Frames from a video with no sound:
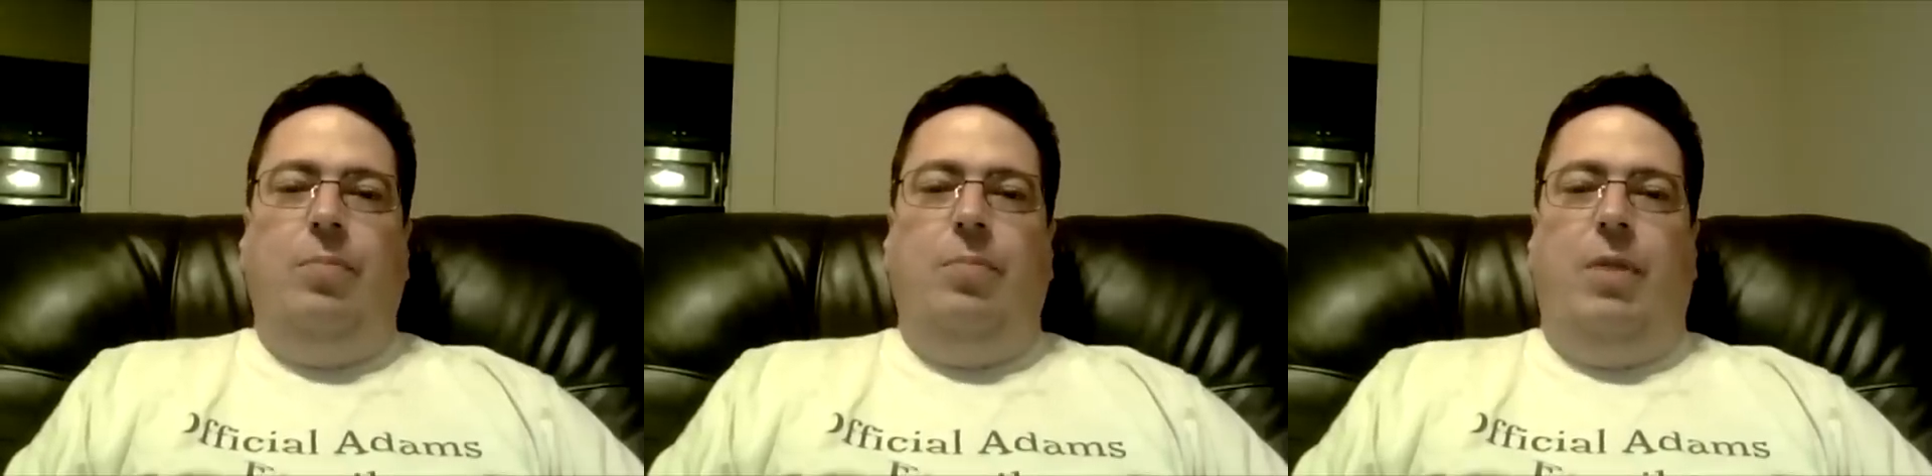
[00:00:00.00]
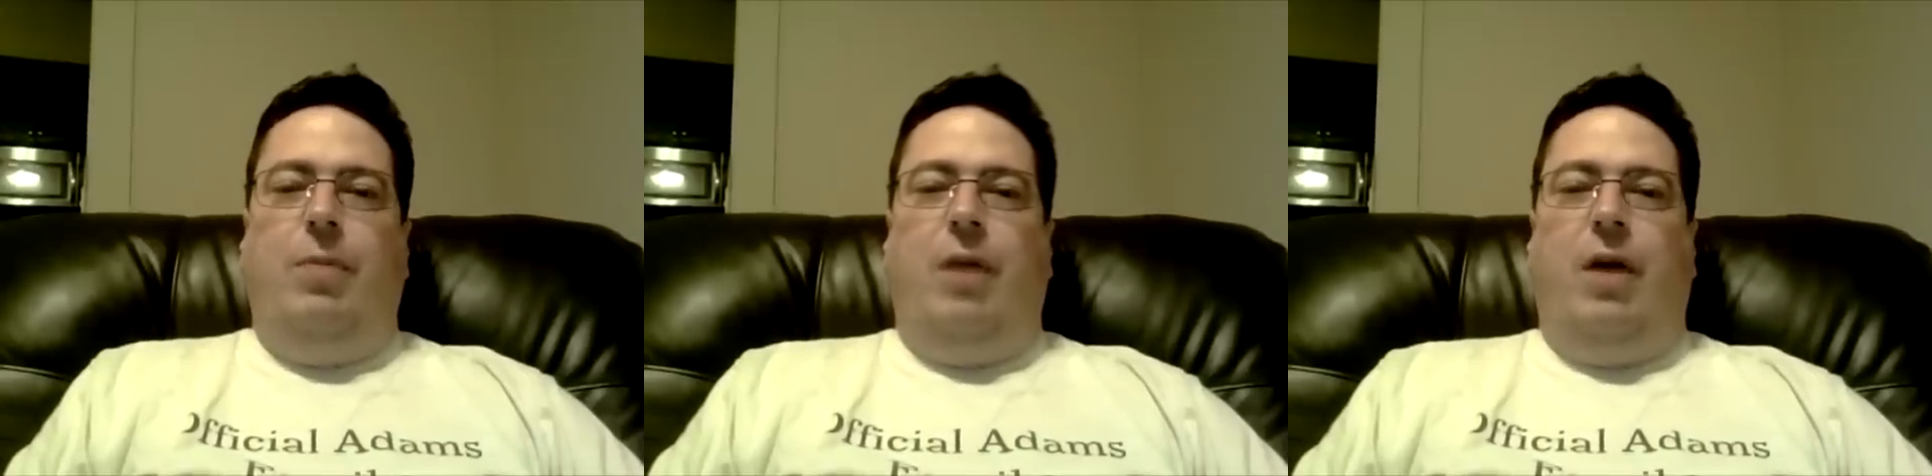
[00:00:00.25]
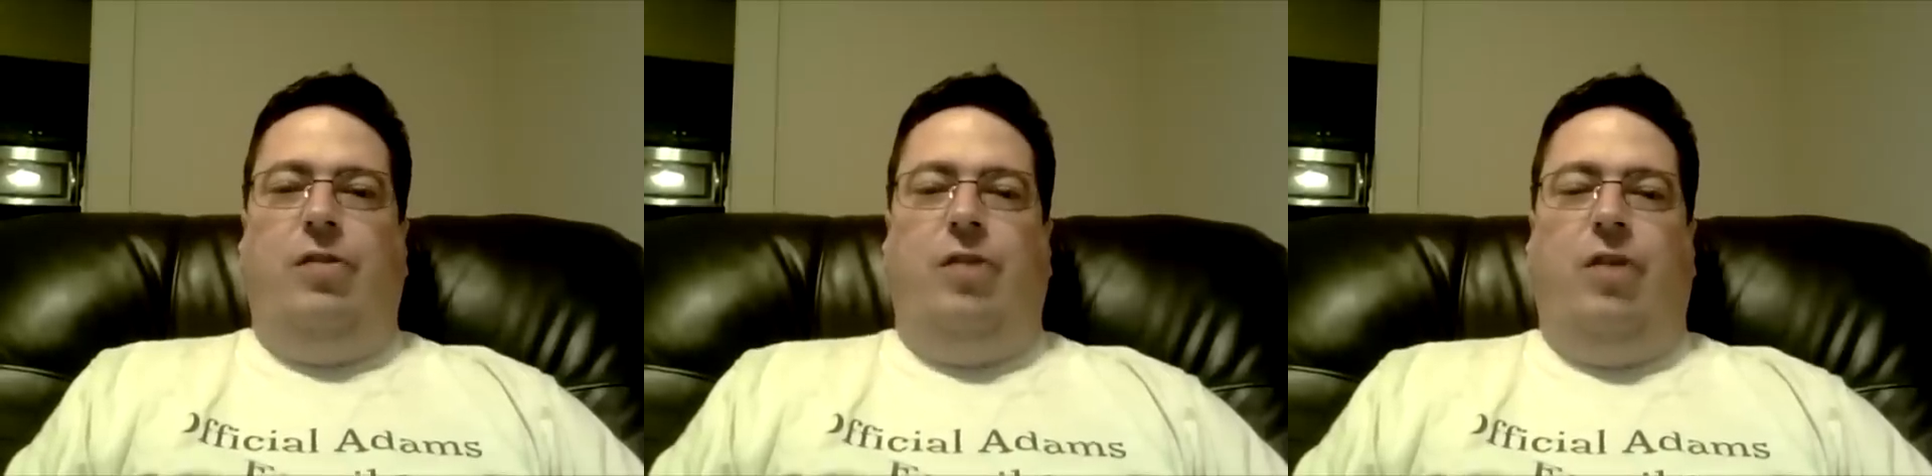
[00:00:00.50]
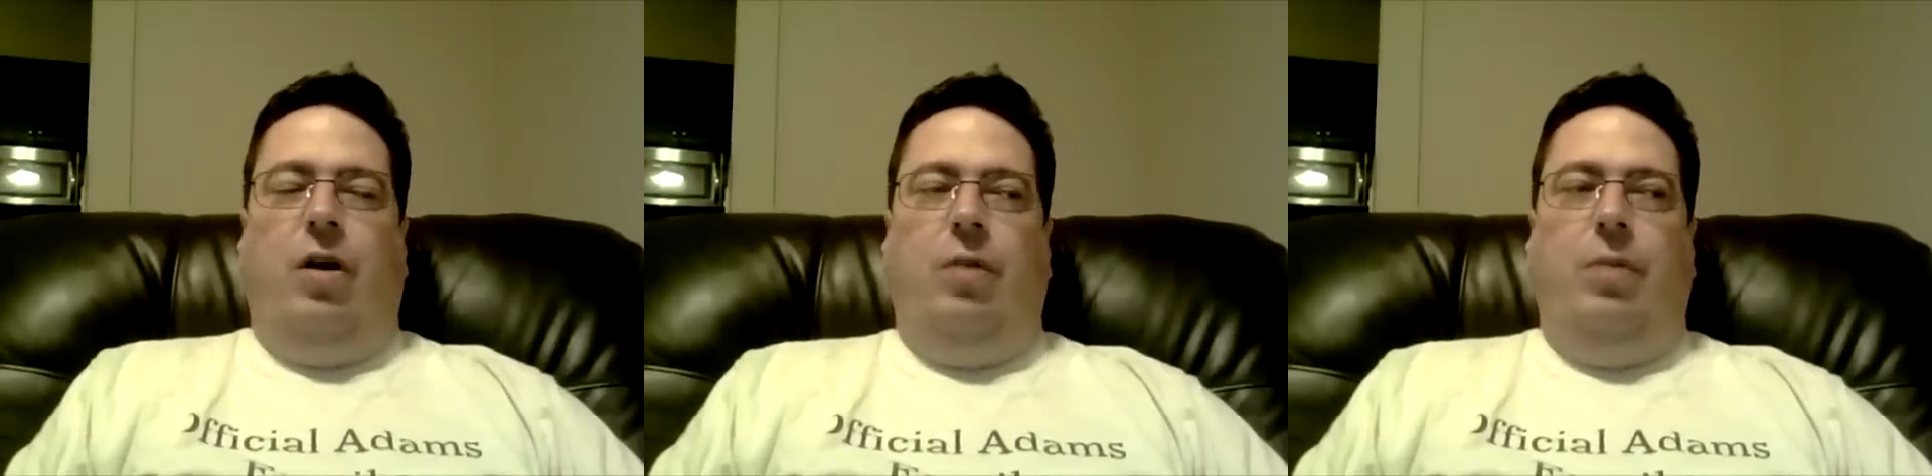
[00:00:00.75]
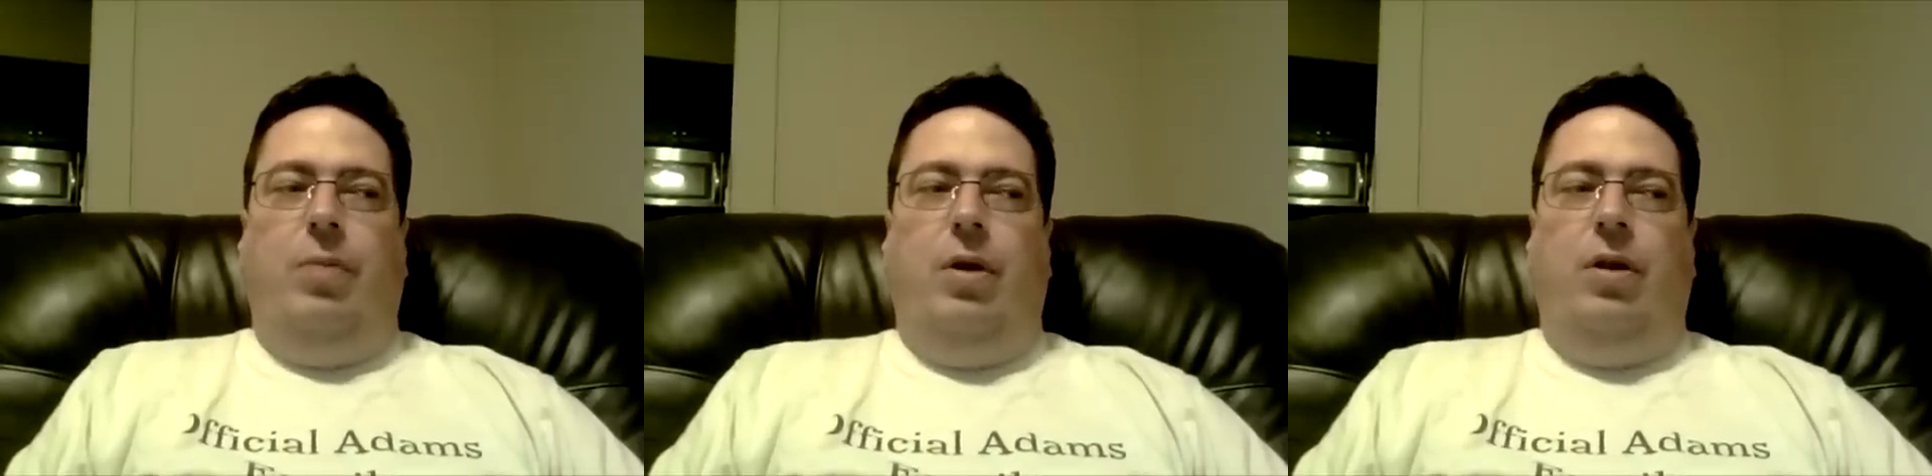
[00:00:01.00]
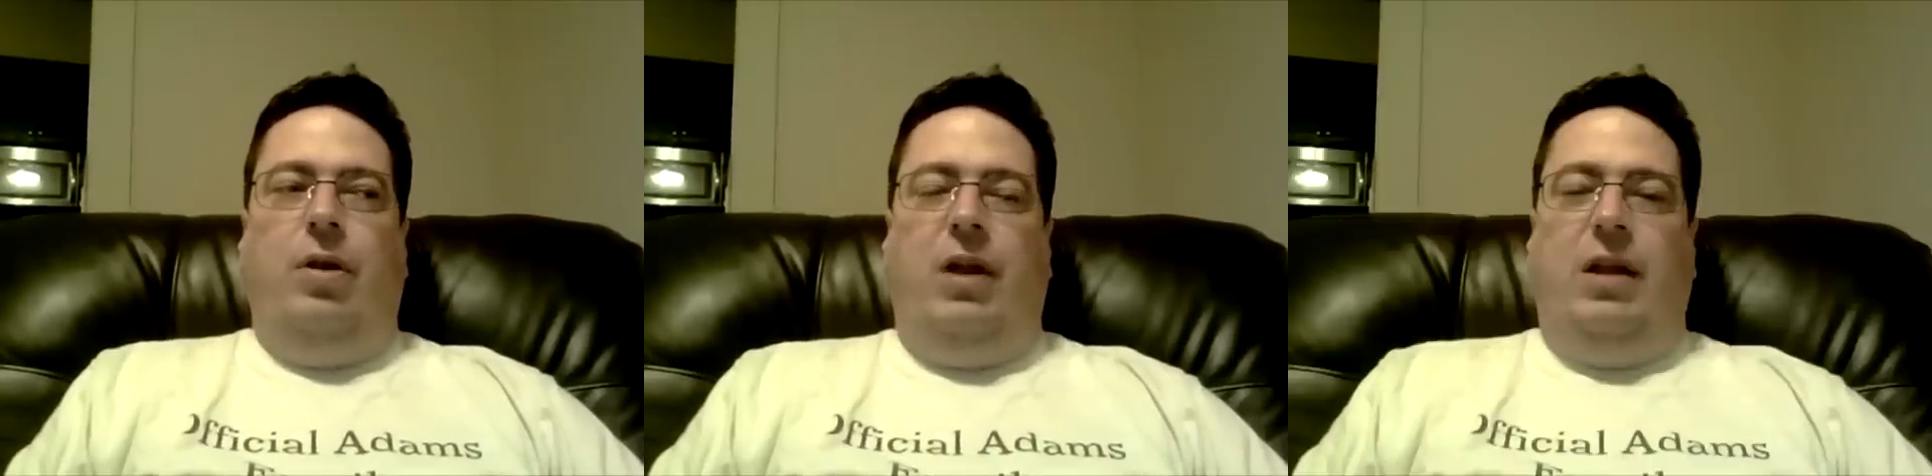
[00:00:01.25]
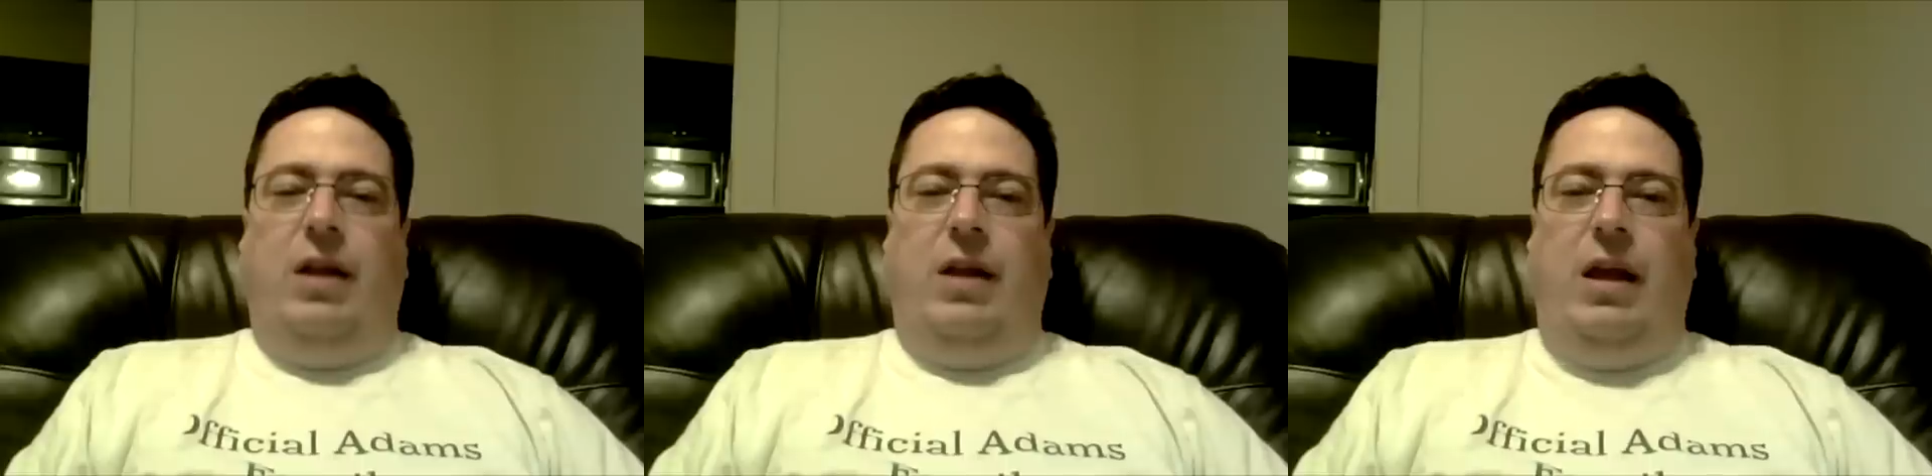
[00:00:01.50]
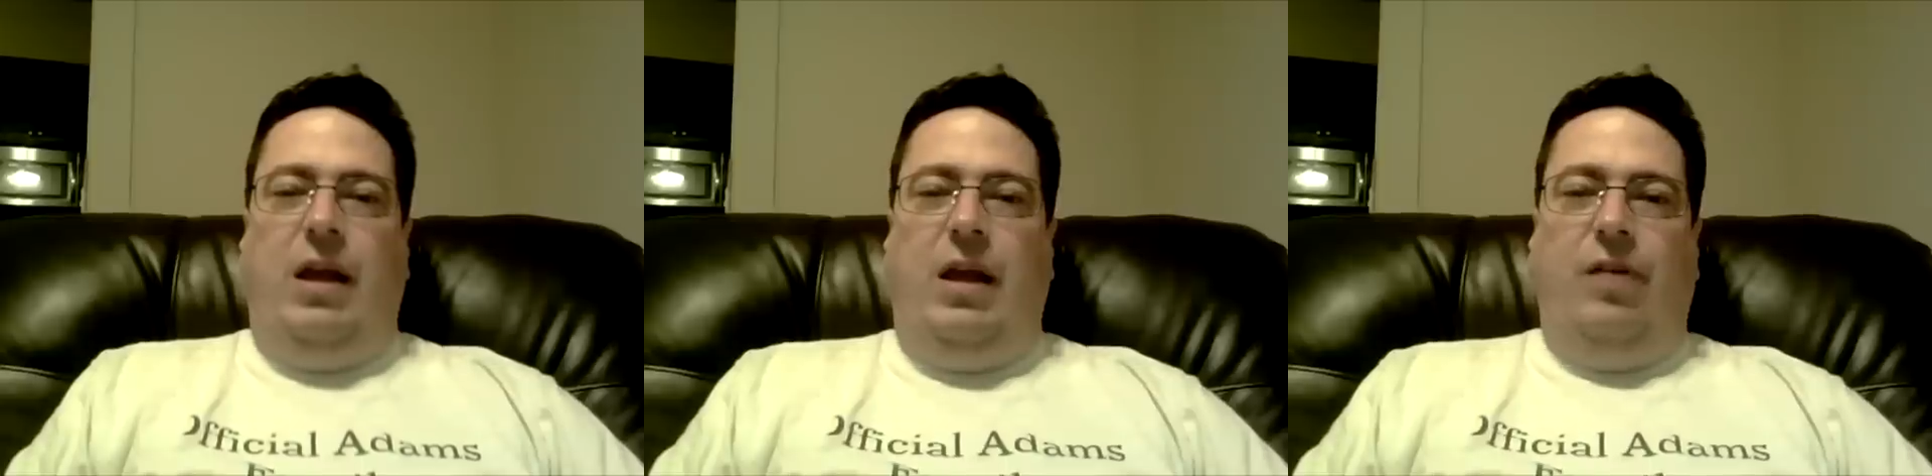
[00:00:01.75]
minimize targetability in
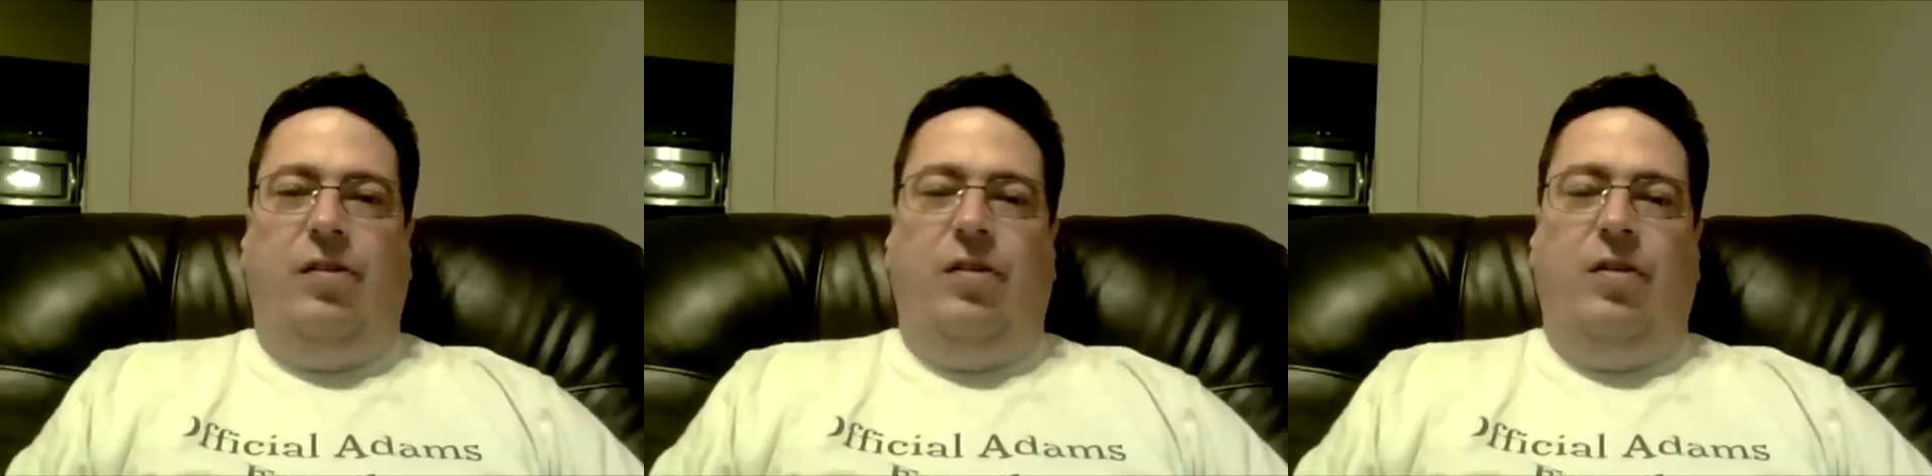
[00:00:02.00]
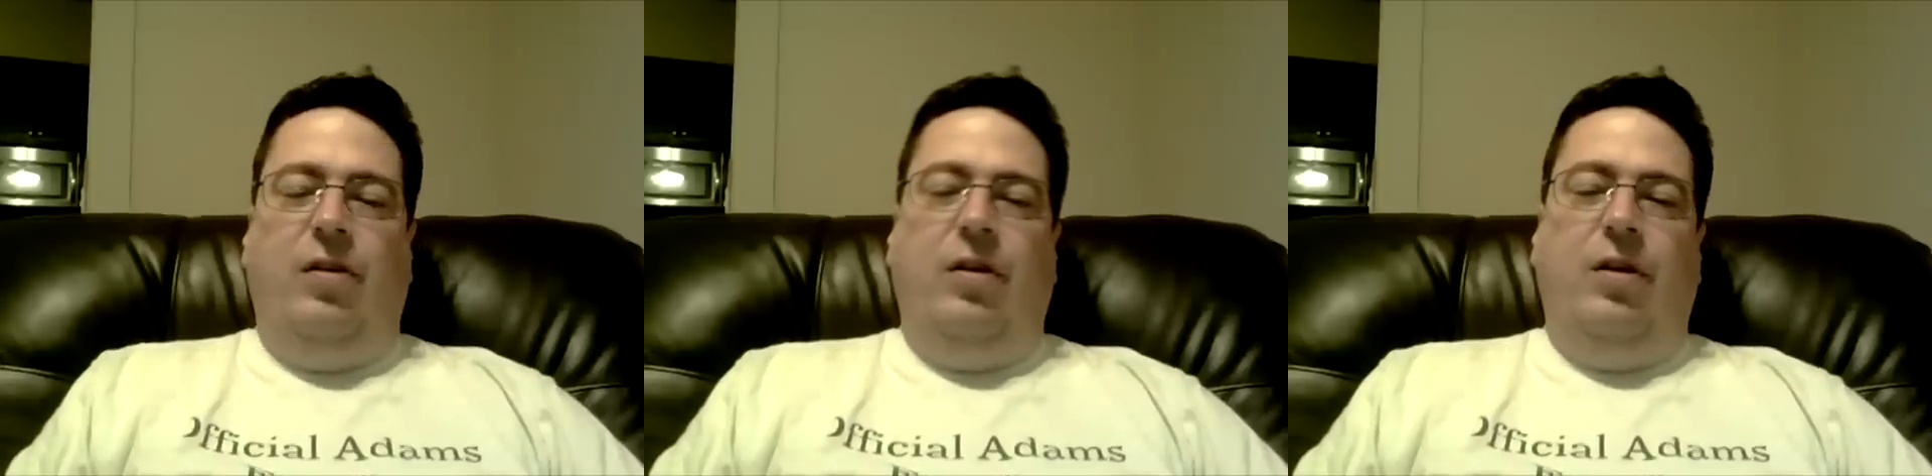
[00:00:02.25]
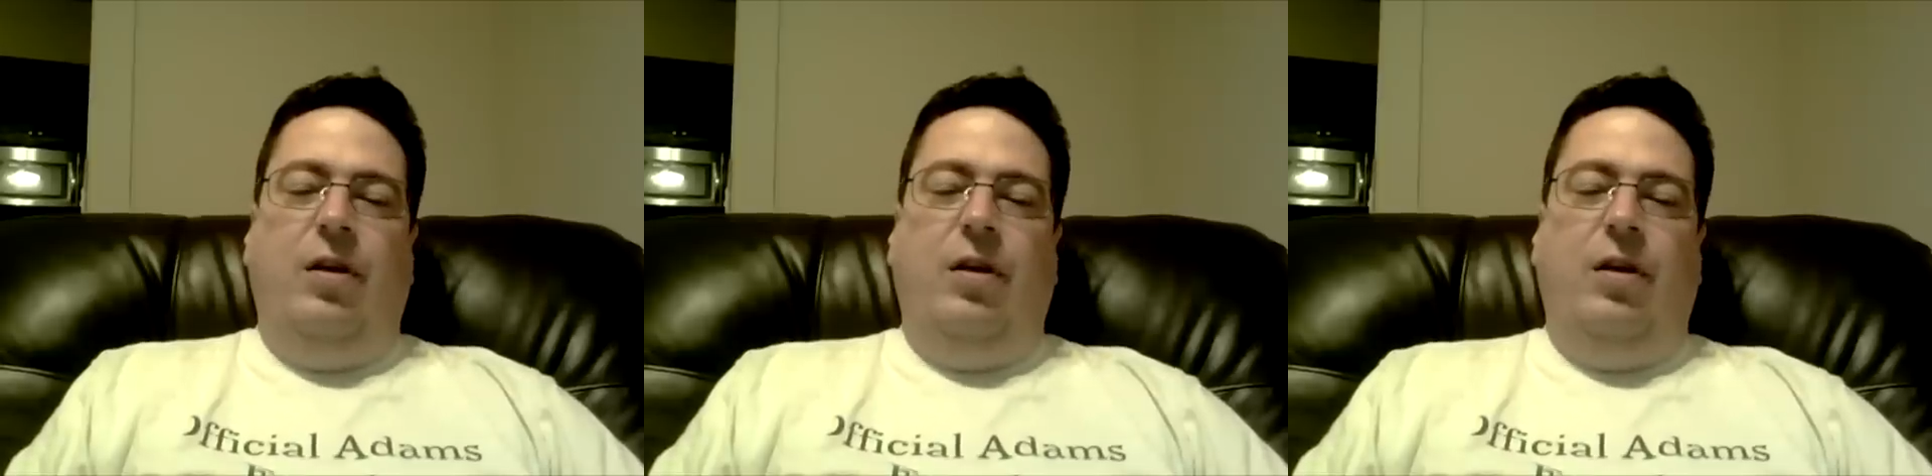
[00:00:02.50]
the East,